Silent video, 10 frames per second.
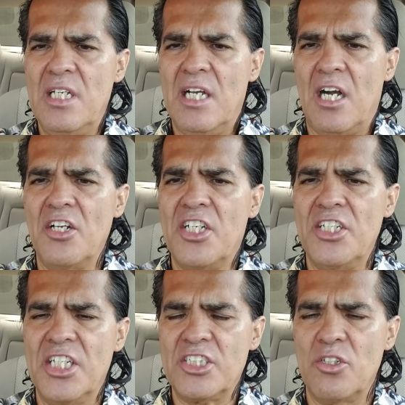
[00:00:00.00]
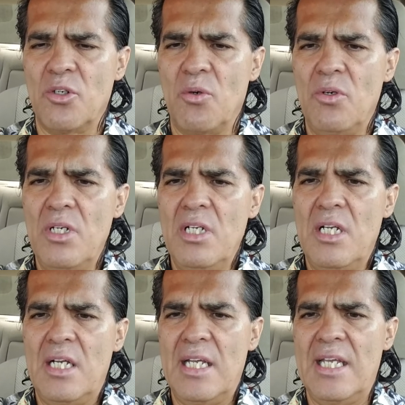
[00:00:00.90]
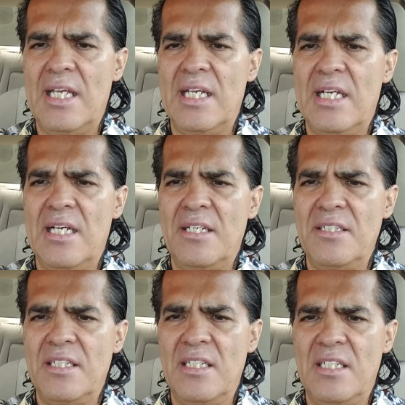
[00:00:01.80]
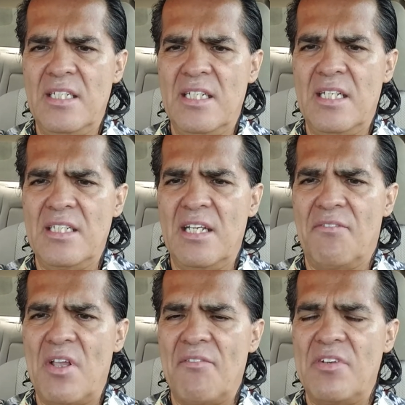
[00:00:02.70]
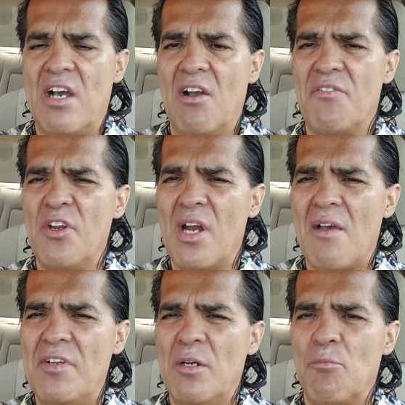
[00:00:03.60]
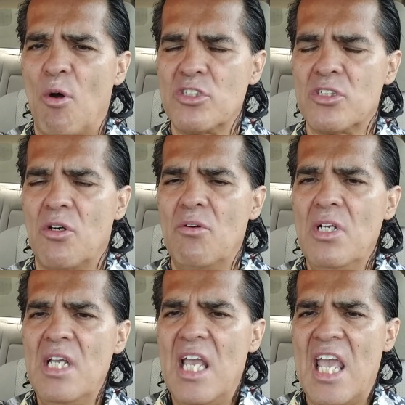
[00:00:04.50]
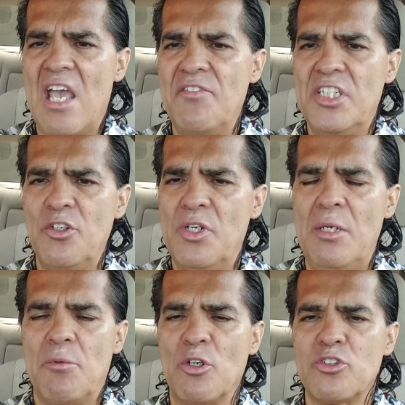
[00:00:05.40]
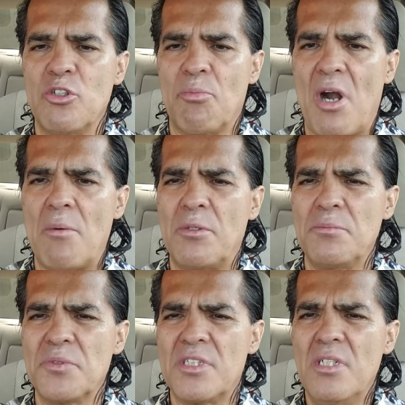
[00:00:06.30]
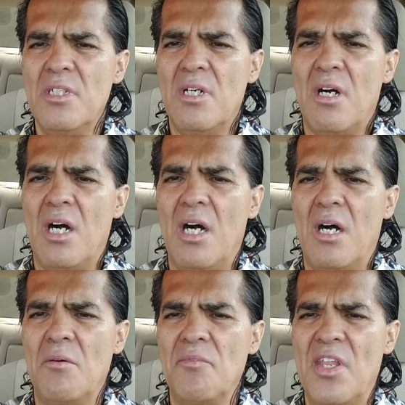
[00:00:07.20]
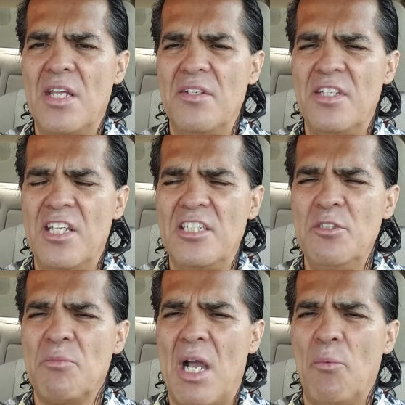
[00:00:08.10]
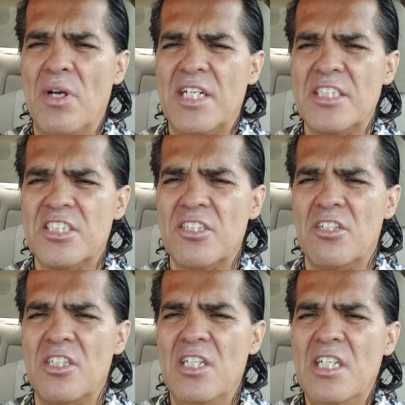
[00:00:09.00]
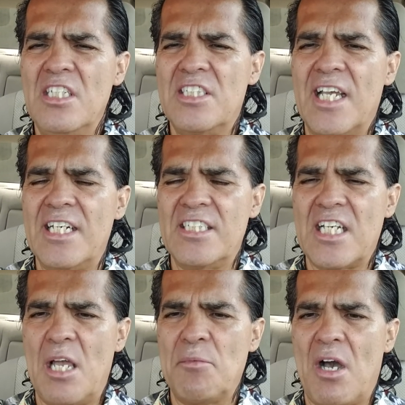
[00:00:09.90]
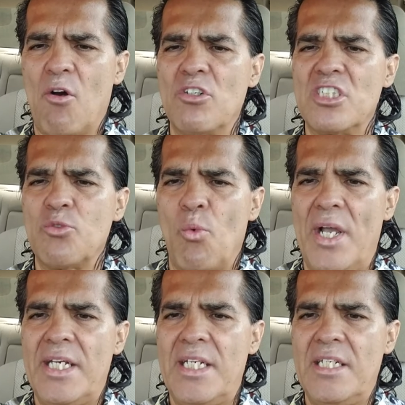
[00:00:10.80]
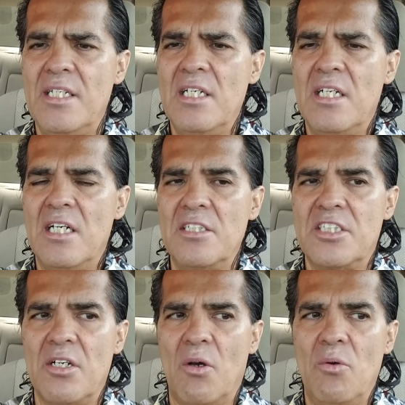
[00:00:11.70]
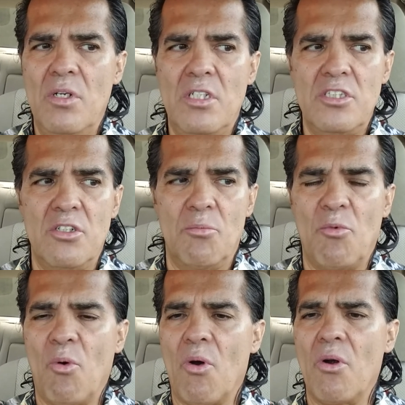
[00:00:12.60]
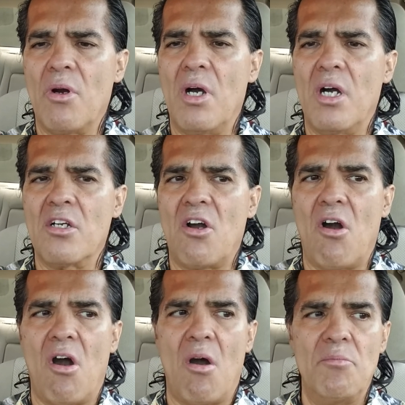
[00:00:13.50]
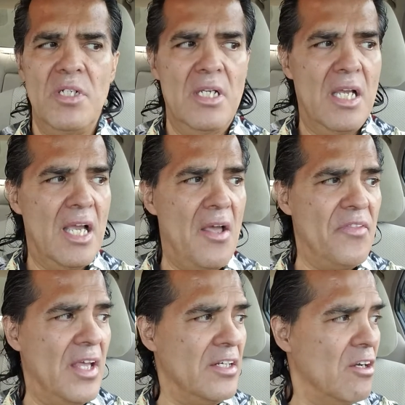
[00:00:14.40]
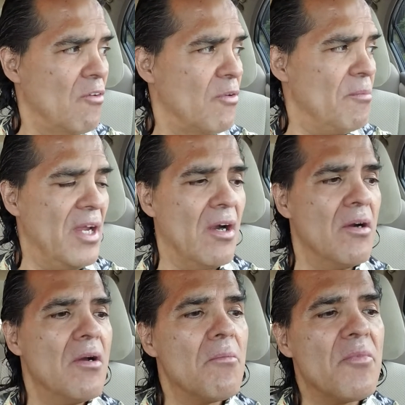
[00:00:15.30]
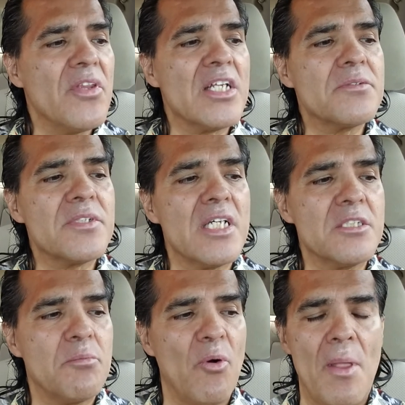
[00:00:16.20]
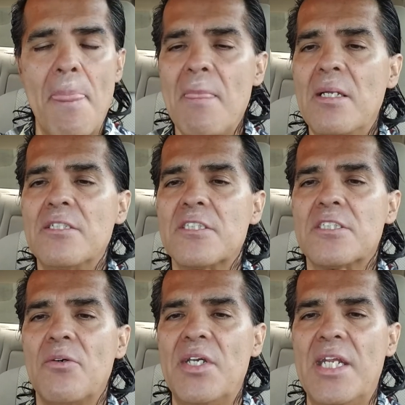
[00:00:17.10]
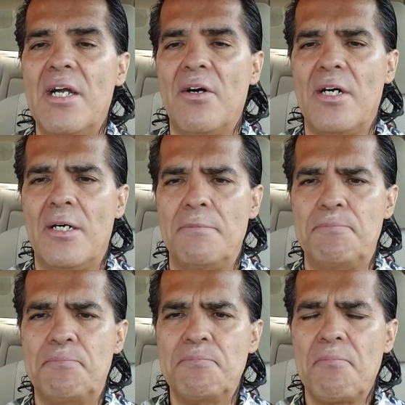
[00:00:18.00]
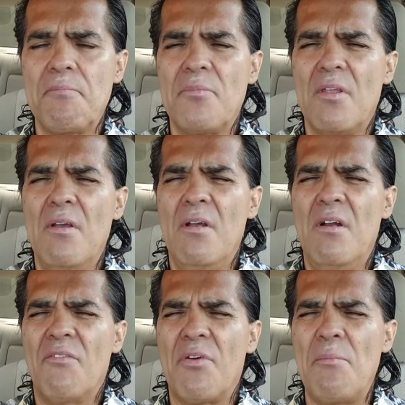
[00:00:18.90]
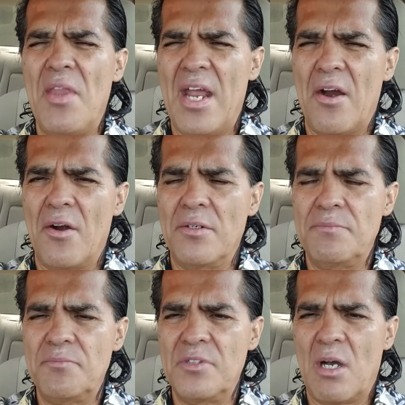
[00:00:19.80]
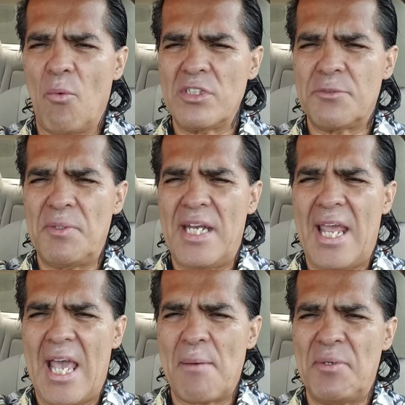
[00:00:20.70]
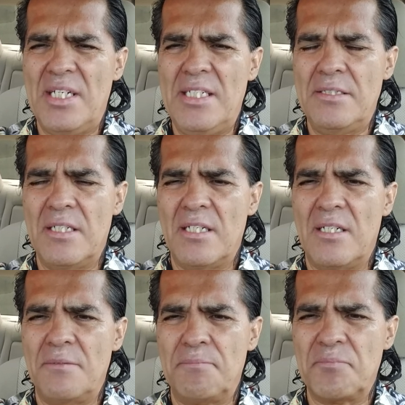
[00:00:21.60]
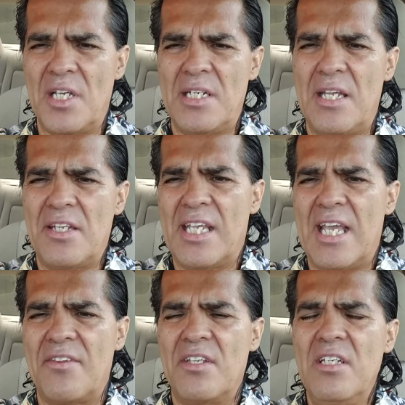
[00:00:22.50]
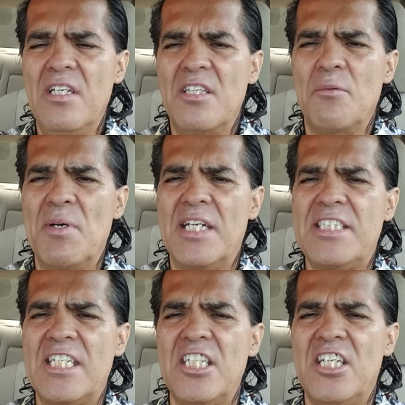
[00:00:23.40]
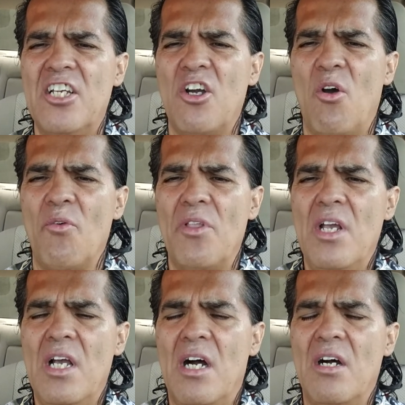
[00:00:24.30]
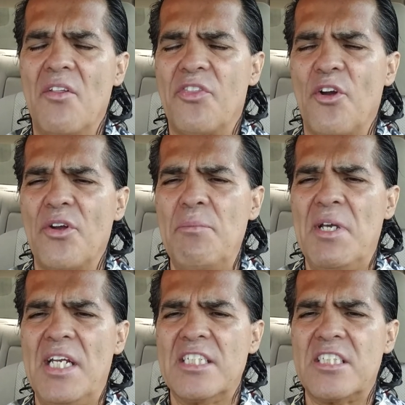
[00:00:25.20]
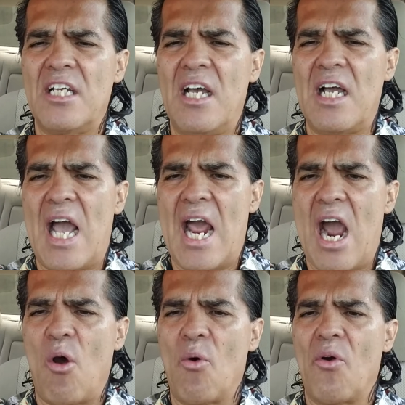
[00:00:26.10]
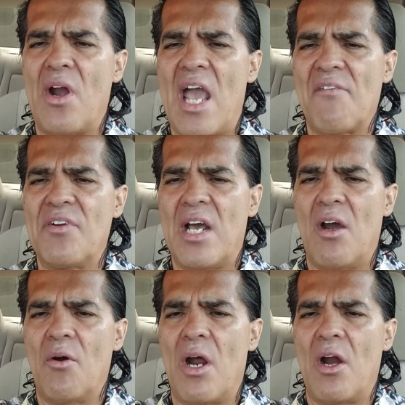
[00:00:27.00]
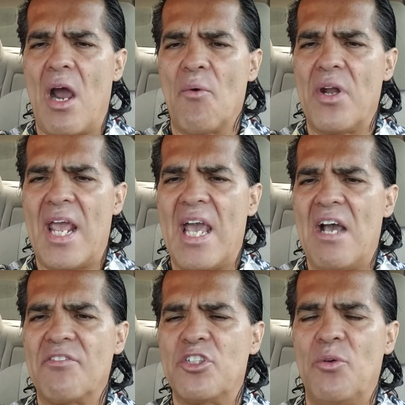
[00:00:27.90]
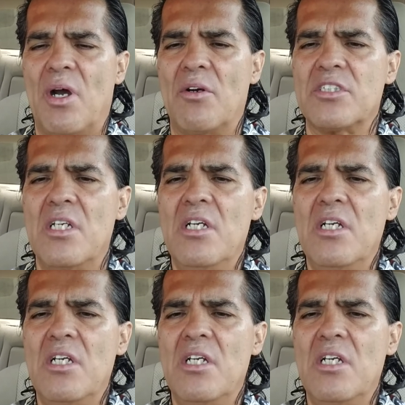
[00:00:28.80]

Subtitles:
unconditional, and if you're having heavy-duty emotional problems, then you might want to consider taking a time out or just waiting until you're more calm, and then go from there. But that's besides the point. So anyhow, from there, now what's been happening, and again, the meditation can go 30 minutes, an hour, half an hour, an hour and a half, 2 hours,